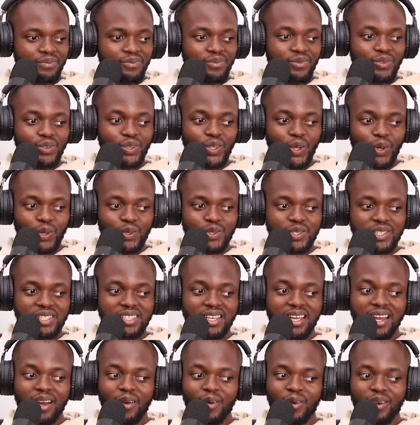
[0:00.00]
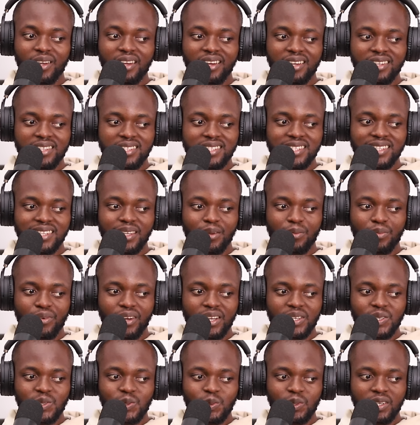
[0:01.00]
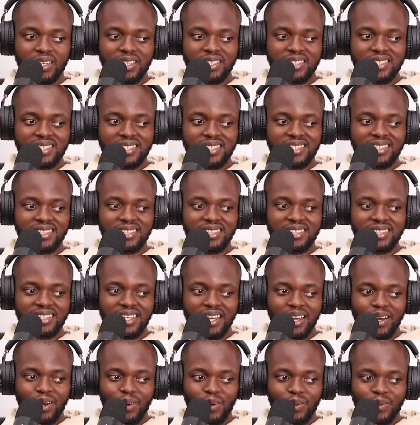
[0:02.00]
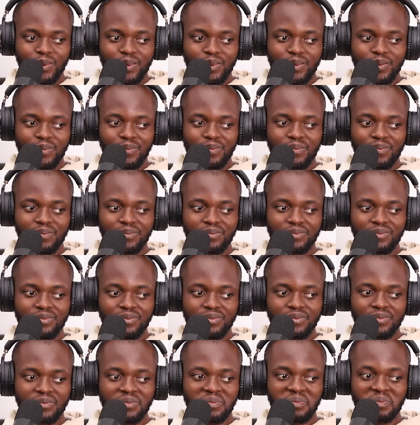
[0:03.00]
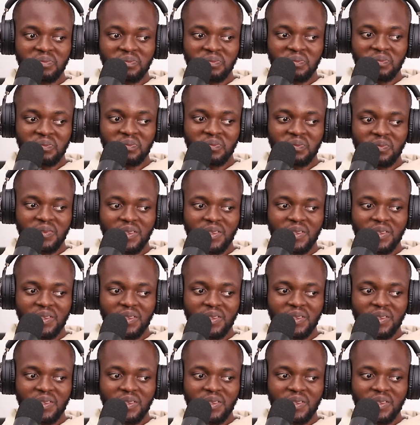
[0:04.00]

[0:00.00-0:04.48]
knocks arrogant liberal students down Hmm.